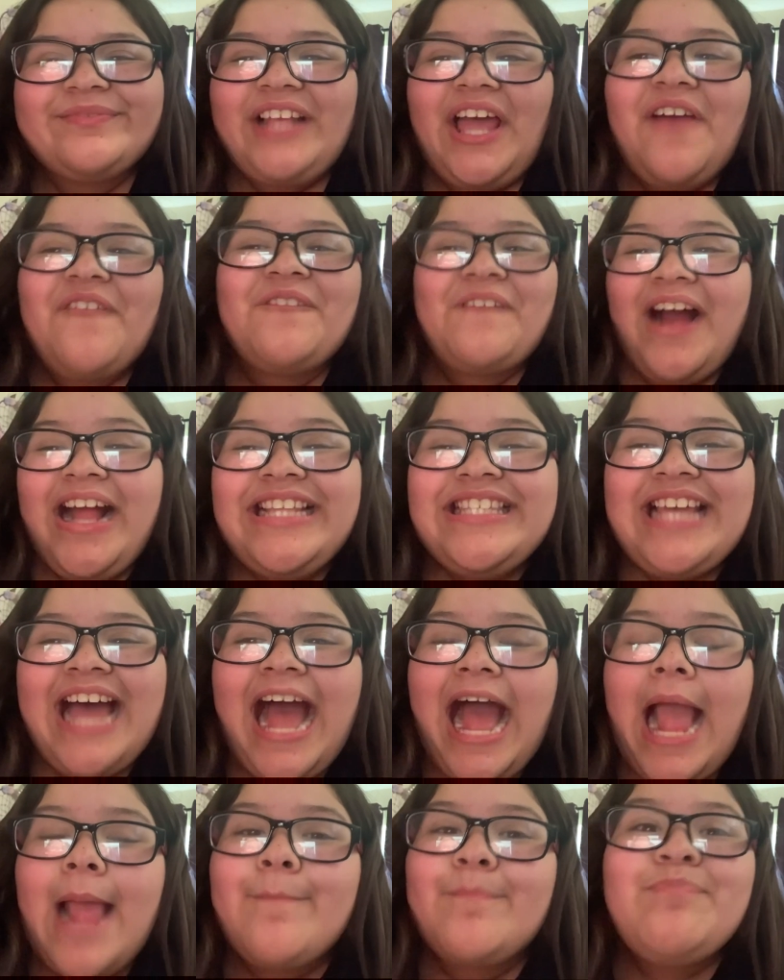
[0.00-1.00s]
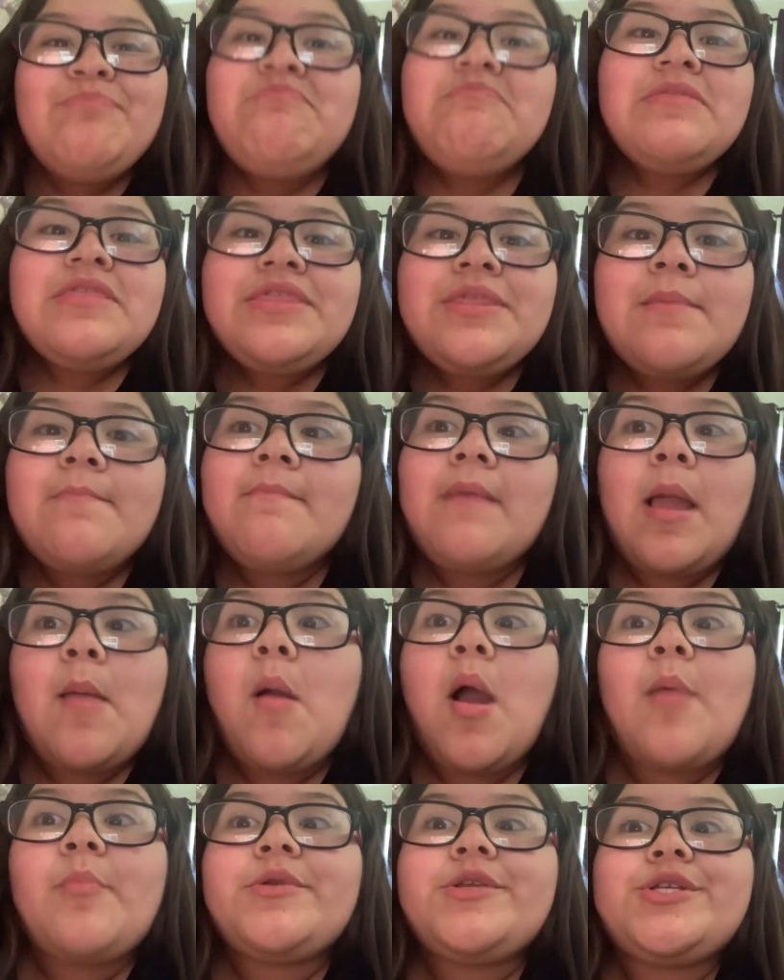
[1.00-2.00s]
one time my
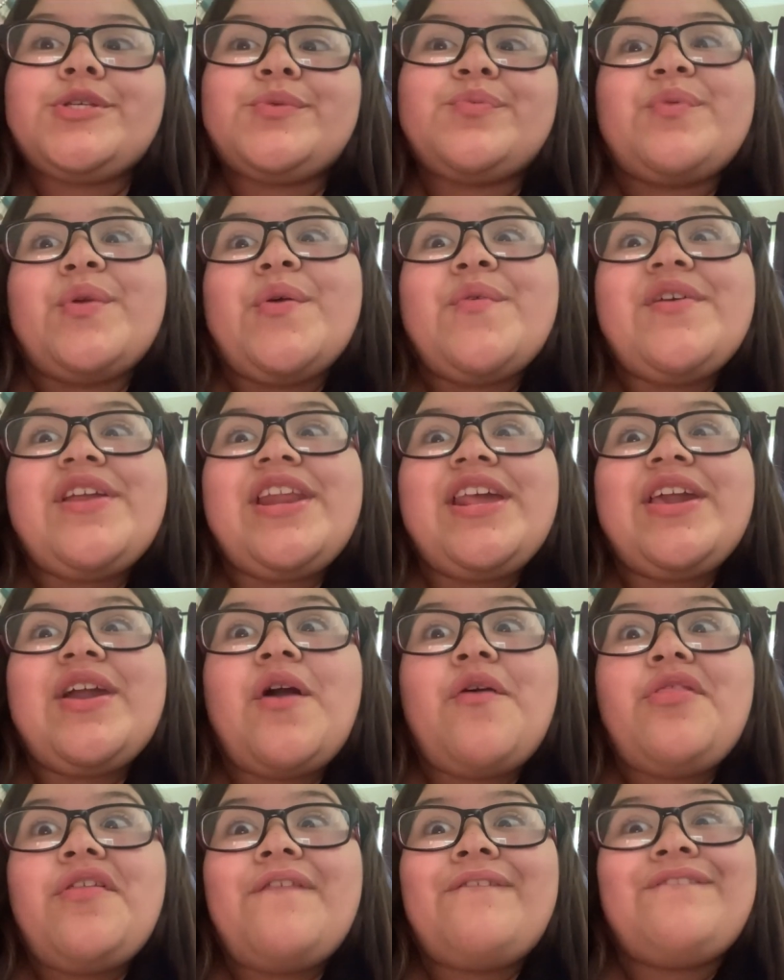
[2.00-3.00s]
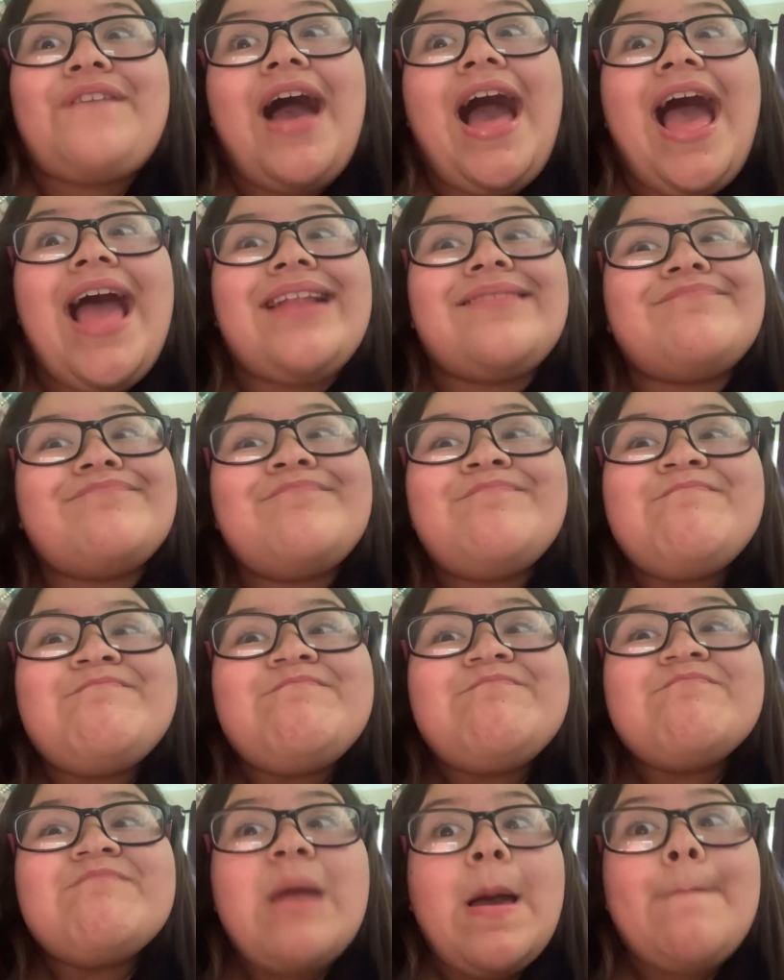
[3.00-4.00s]
mom was just ruining all the fun
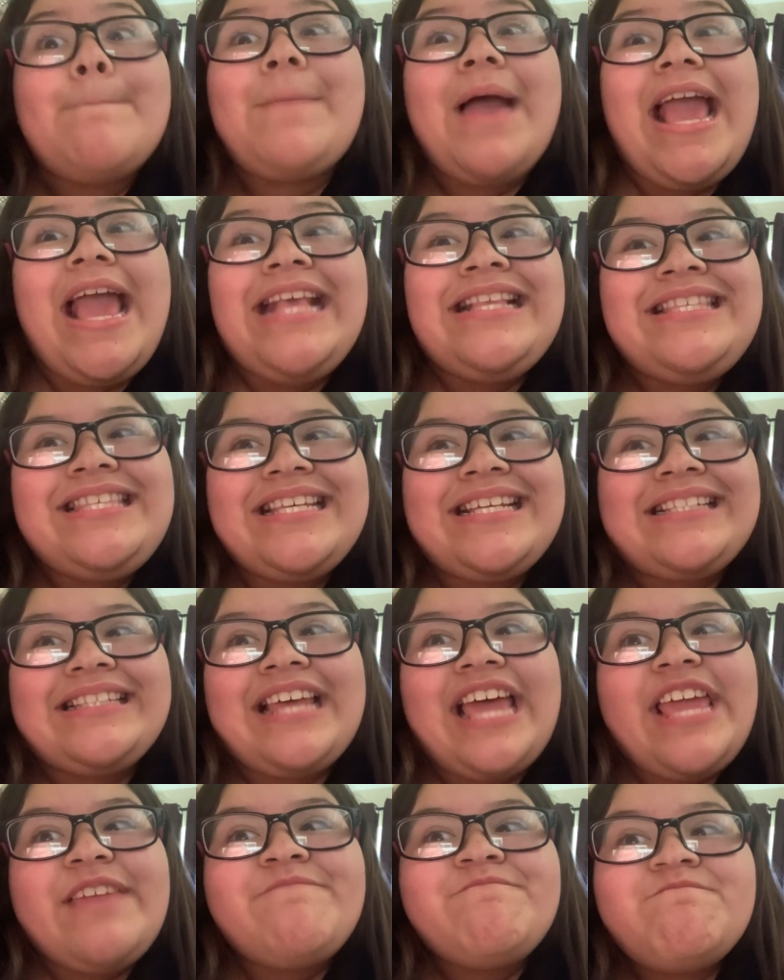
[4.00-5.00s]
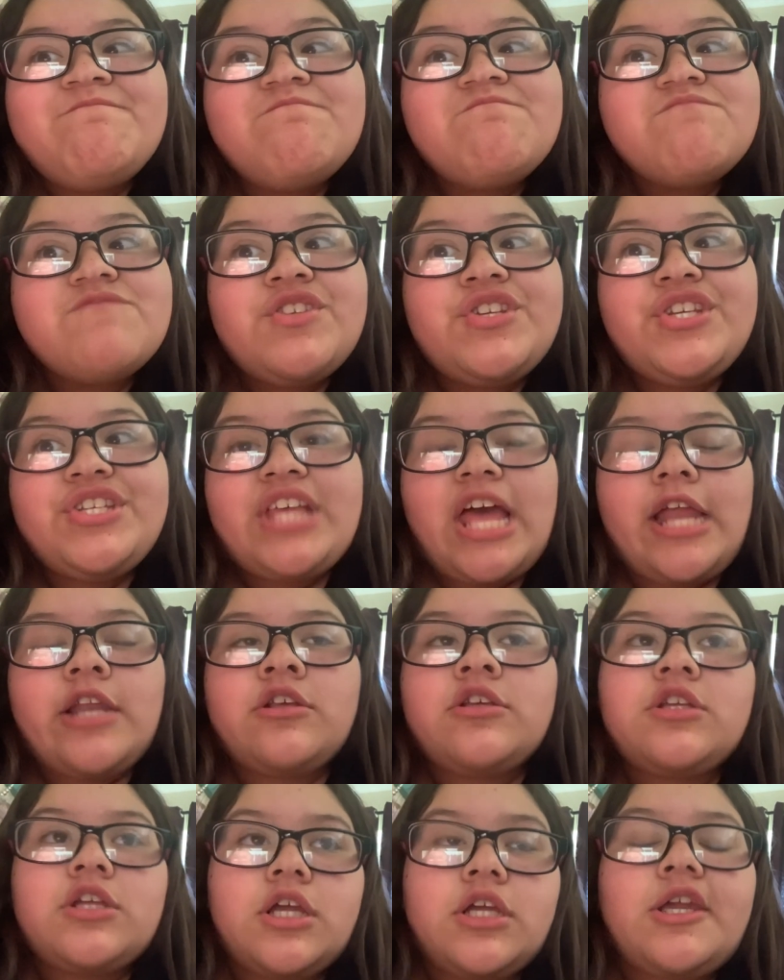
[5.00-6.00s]
and basically she
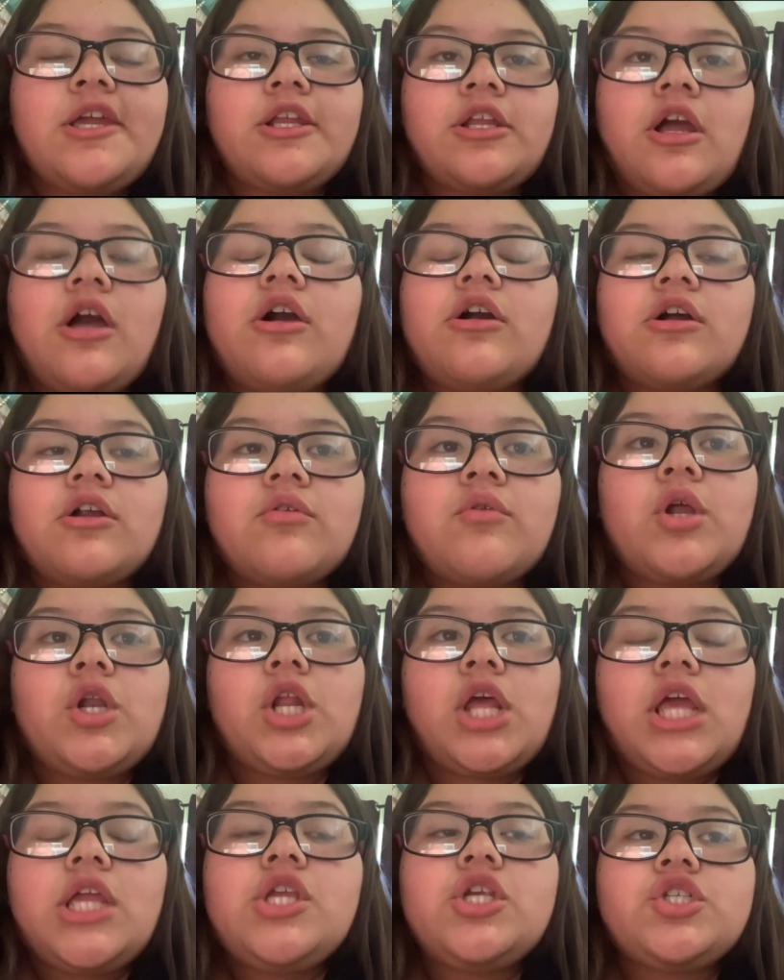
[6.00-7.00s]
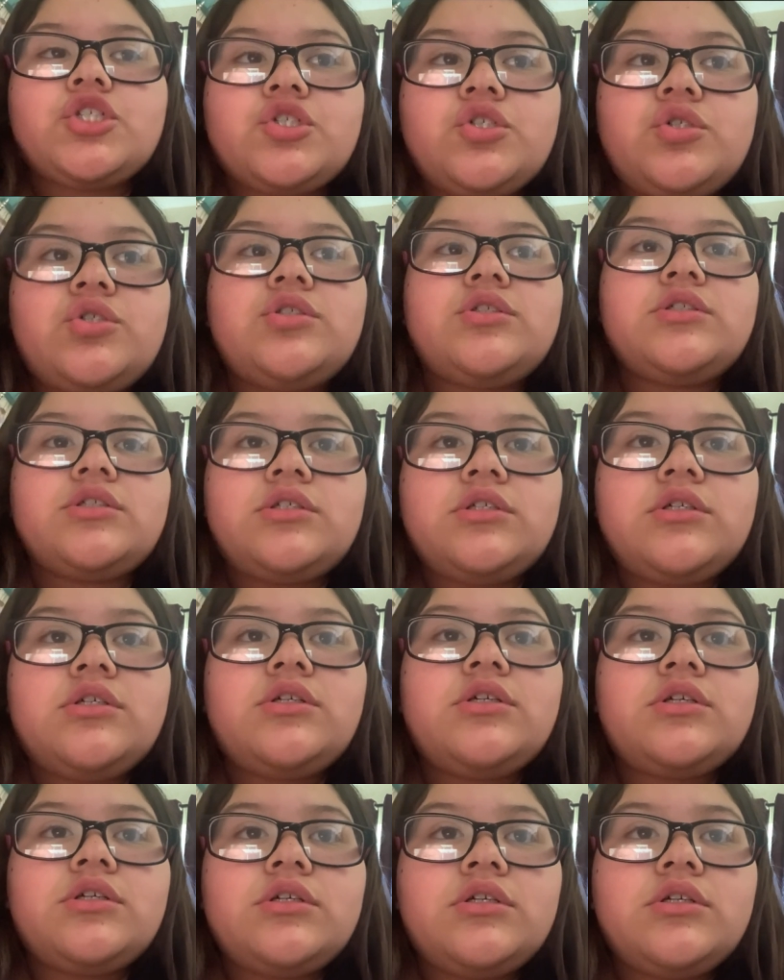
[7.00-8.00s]
said a kid got corona at your school
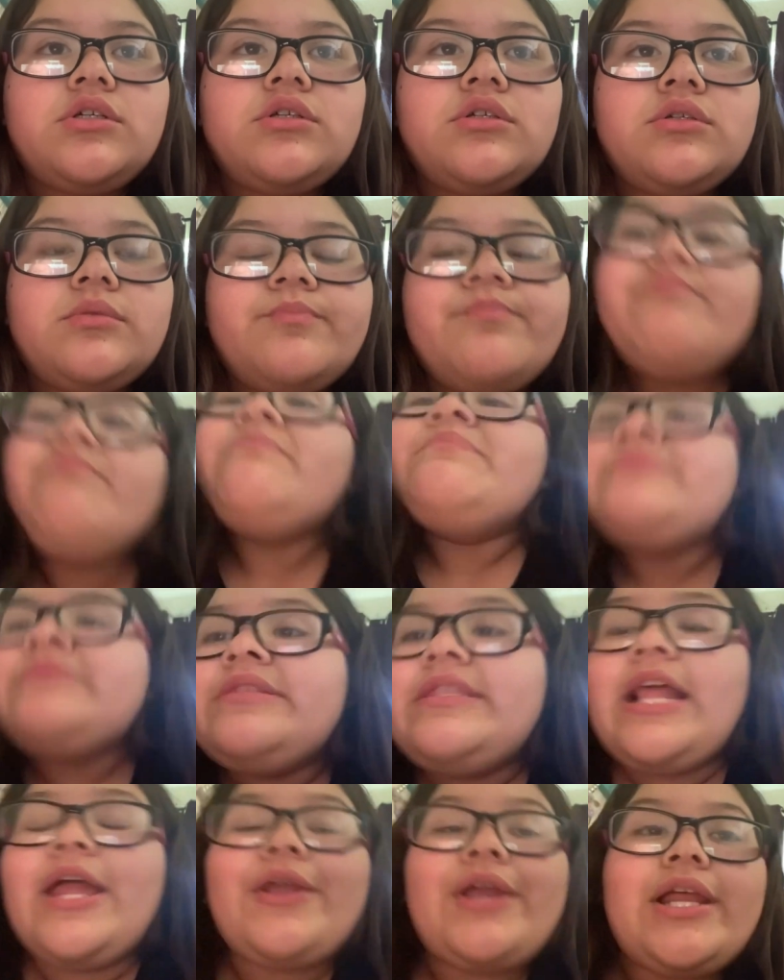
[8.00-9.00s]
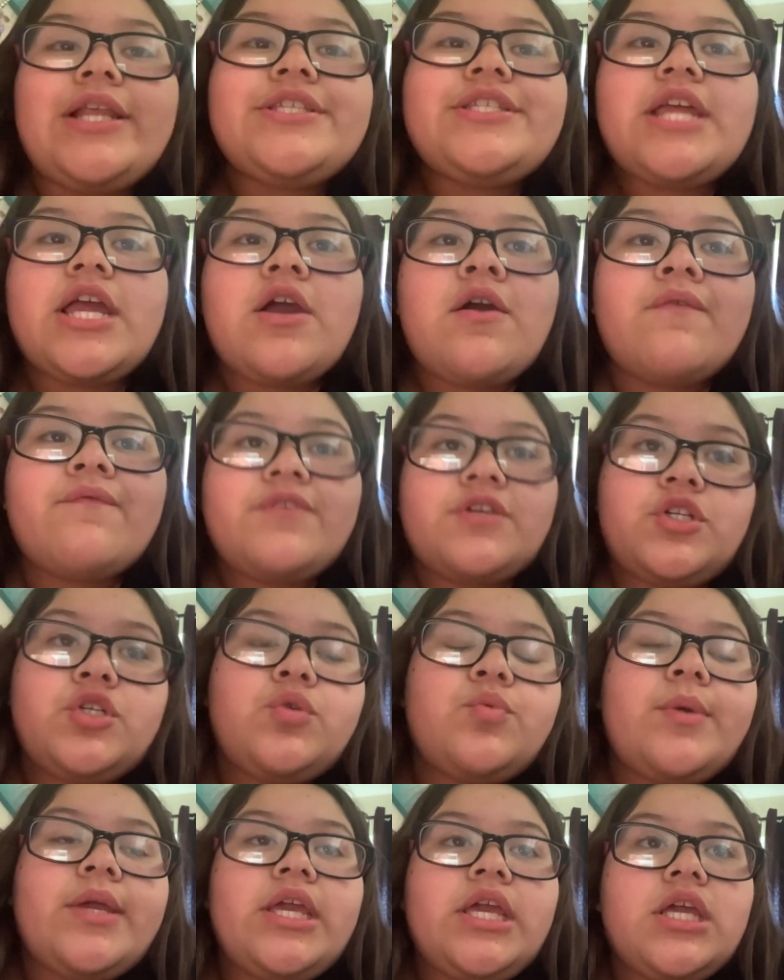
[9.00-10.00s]
now you're gonna stay home for
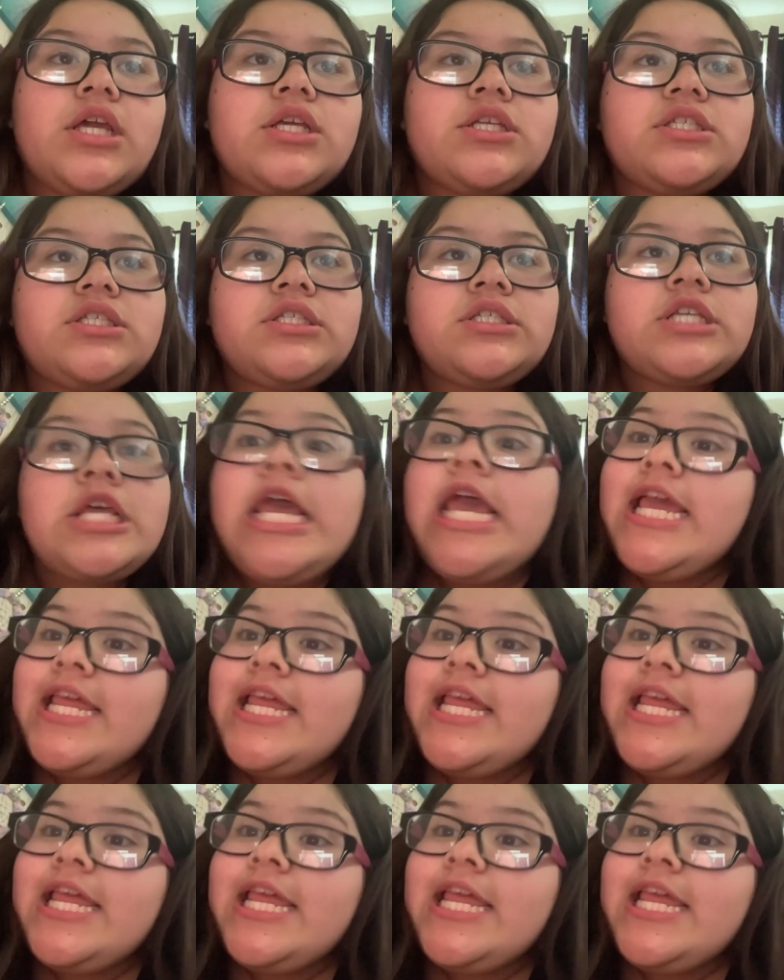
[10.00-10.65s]
two weeks.